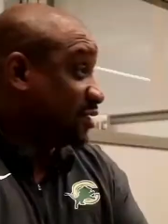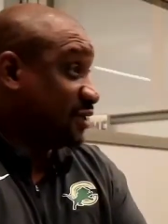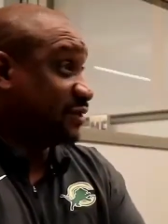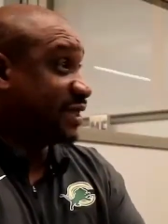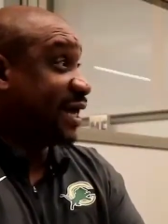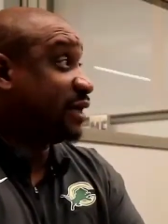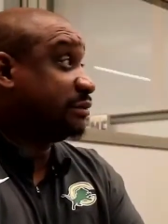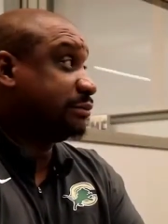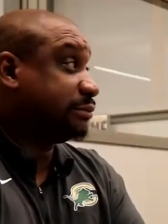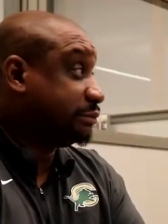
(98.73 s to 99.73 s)
was like,
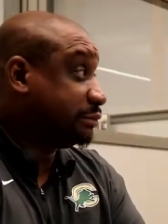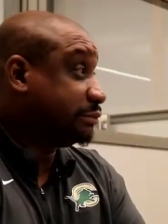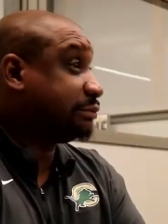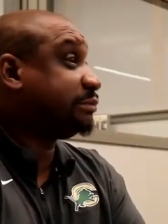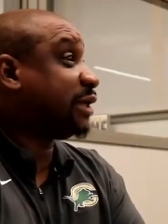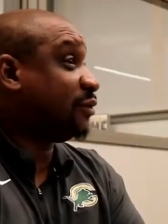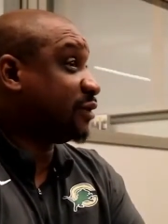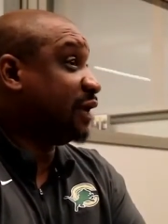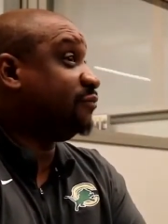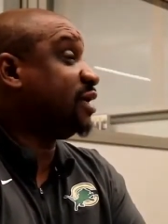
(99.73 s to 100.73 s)
oh yeah,
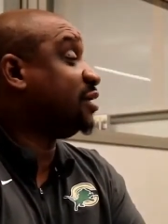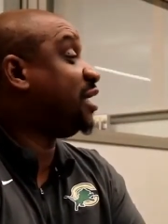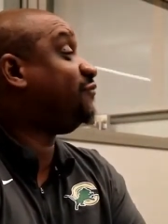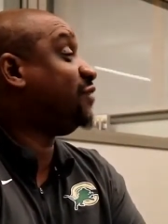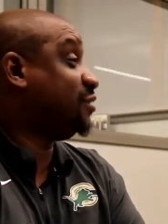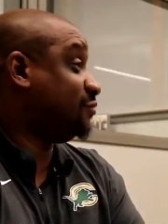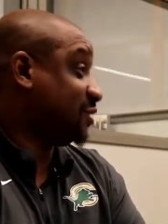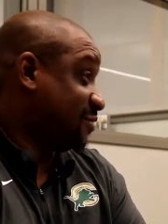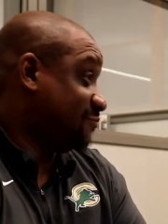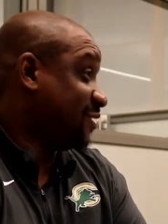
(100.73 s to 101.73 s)
we can definitely do
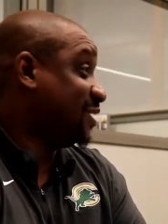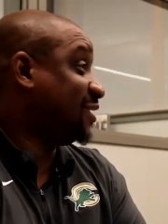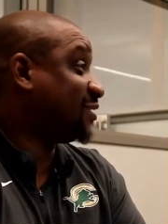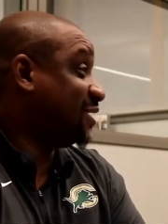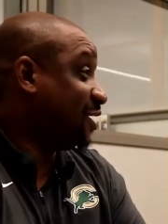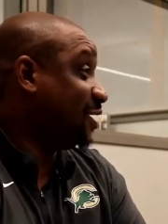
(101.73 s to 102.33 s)
something with this kid.